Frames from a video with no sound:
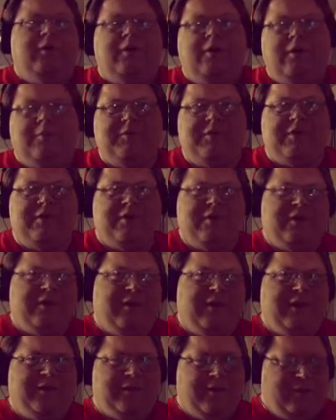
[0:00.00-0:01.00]
I'm just gonna
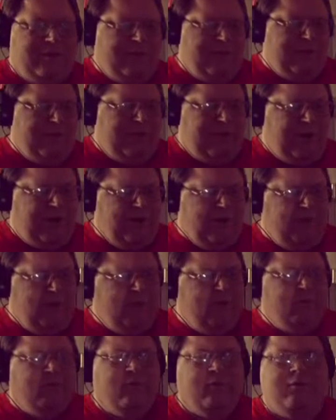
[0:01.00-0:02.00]
let this thing idle
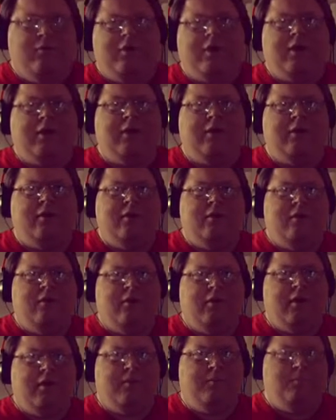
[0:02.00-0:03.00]
in for a second because